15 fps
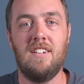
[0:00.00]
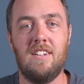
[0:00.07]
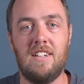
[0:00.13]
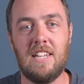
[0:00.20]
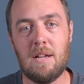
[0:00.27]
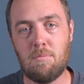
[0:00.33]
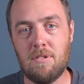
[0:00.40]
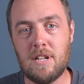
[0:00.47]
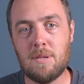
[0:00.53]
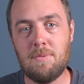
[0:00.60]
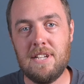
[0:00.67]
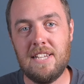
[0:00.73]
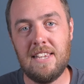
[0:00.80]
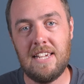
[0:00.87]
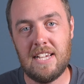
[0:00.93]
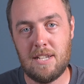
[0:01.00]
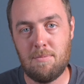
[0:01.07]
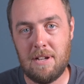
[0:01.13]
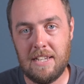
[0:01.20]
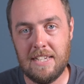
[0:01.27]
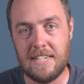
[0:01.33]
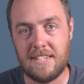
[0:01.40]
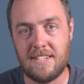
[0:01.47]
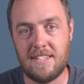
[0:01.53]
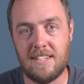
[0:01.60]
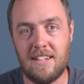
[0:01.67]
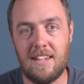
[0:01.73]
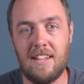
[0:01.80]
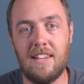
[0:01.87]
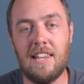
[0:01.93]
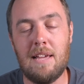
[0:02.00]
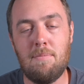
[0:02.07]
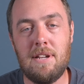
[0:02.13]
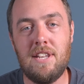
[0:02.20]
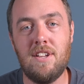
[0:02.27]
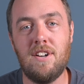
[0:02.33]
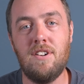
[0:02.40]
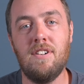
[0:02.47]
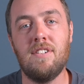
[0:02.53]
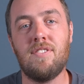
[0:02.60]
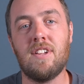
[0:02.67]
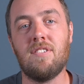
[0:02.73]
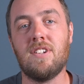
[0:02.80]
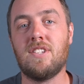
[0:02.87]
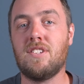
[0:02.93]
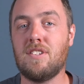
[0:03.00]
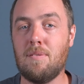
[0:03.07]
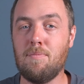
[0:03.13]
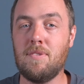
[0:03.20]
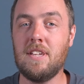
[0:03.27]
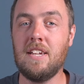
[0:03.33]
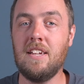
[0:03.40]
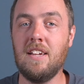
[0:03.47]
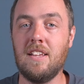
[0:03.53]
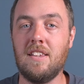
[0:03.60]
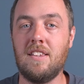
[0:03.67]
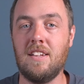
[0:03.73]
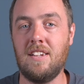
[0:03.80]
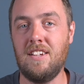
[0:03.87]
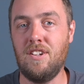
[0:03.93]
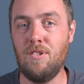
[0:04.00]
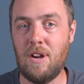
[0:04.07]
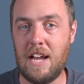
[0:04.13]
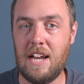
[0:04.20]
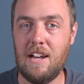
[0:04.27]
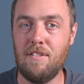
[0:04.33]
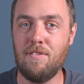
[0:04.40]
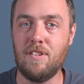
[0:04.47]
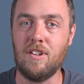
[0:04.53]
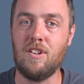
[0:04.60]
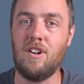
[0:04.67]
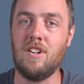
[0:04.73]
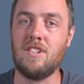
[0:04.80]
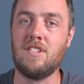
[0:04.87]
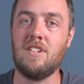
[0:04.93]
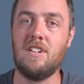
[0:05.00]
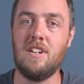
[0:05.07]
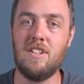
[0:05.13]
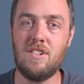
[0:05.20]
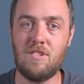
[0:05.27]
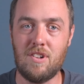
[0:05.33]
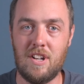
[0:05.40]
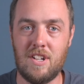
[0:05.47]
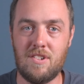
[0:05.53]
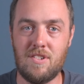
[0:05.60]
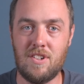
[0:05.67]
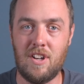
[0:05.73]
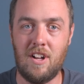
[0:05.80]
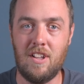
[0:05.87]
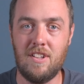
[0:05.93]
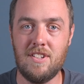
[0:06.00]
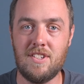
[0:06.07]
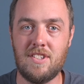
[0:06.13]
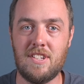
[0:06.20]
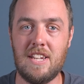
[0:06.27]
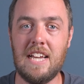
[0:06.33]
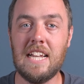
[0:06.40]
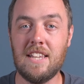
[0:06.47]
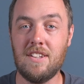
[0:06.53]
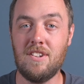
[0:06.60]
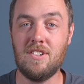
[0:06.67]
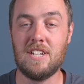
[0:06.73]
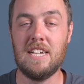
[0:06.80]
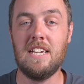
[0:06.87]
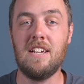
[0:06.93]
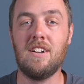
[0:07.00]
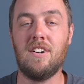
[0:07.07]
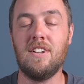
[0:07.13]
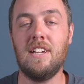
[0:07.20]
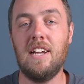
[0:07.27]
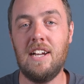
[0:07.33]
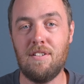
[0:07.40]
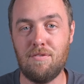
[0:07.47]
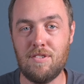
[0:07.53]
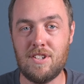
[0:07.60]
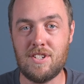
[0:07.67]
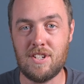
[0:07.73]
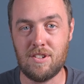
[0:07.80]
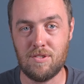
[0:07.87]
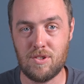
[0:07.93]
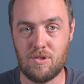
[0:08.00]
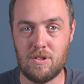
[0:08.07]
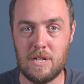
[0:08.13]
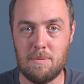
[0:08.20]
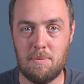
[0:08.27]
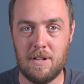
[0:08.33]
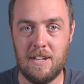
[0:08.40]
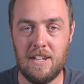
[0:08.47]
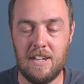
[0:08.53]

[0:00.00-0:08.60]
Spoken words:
And that brings me to the end of my list. Let me know if there is something that you have that costs under $100 and that you take on every single trip.